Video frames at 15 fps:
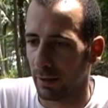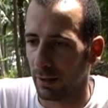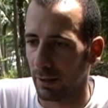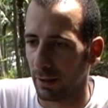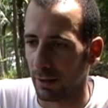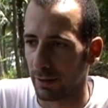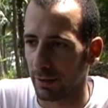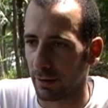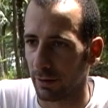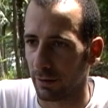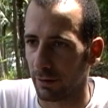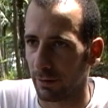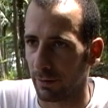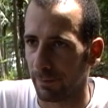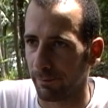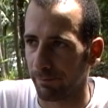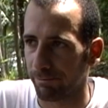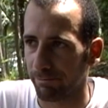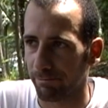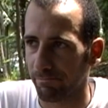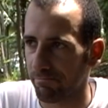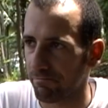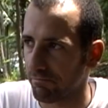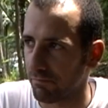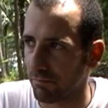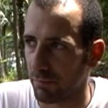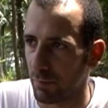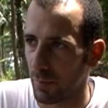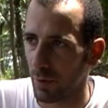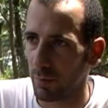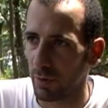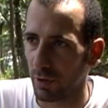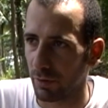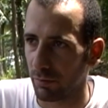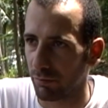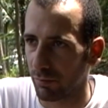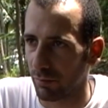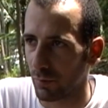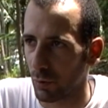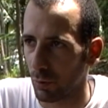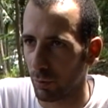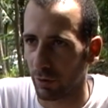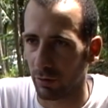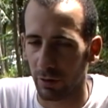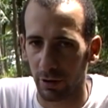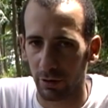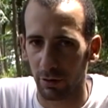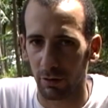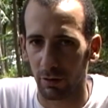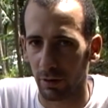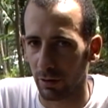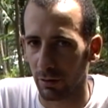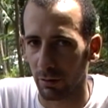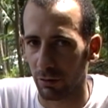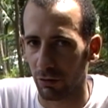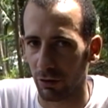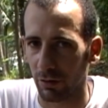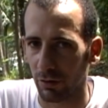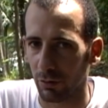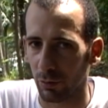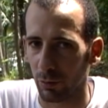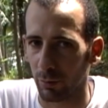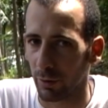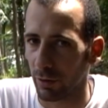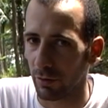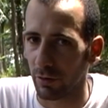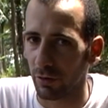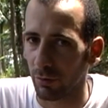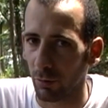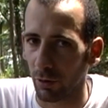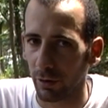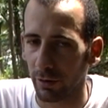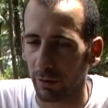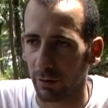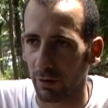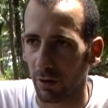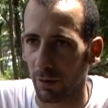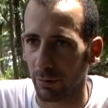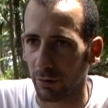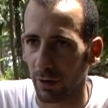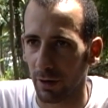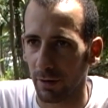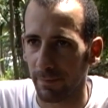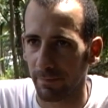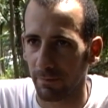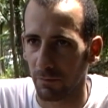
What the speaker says: And maybe 2 weeks later I had the chance to meet this monk in Daramsala,